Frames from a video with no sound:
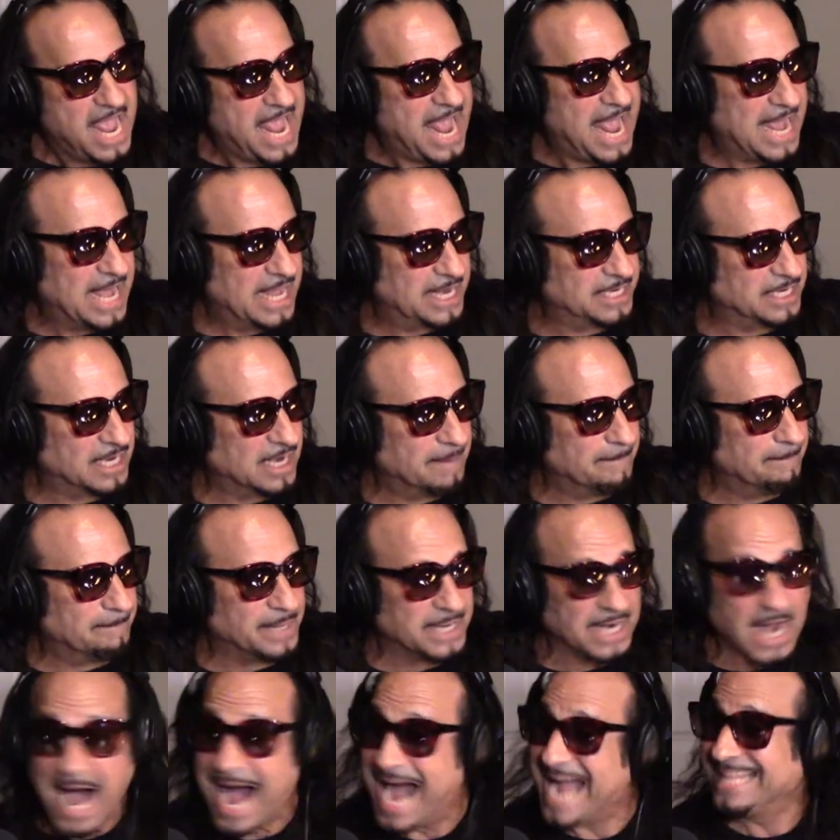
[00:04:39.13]
And um,
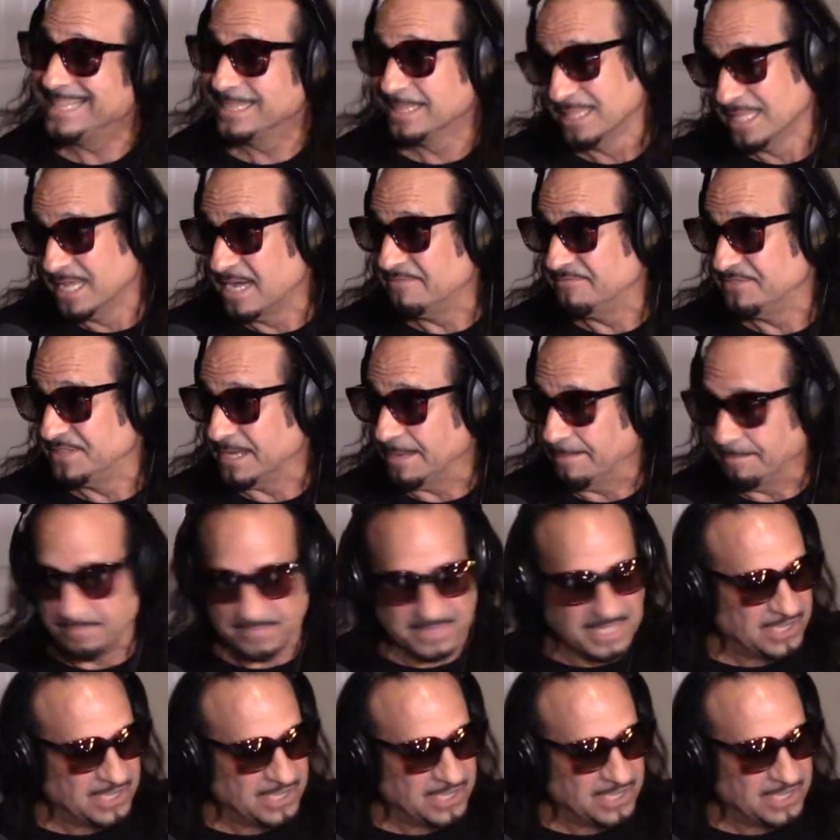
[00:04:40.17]
but I love them.